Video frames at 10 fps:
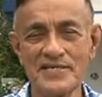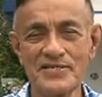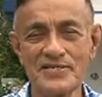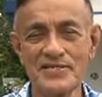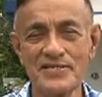
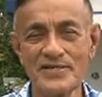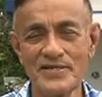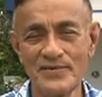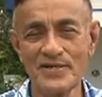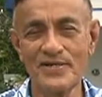So
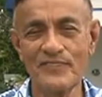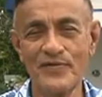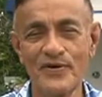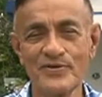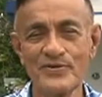we're looking
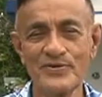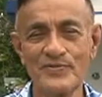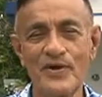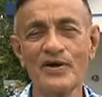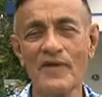forward to
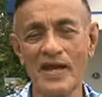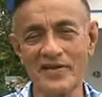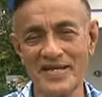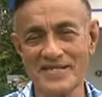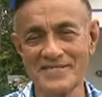more
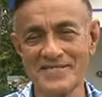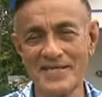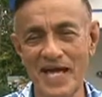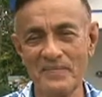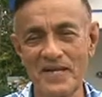grandkids.
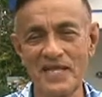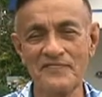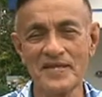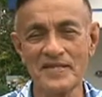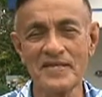I
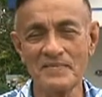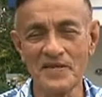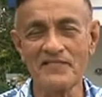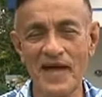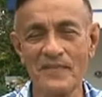believe in
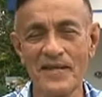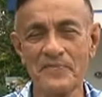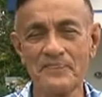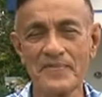big family.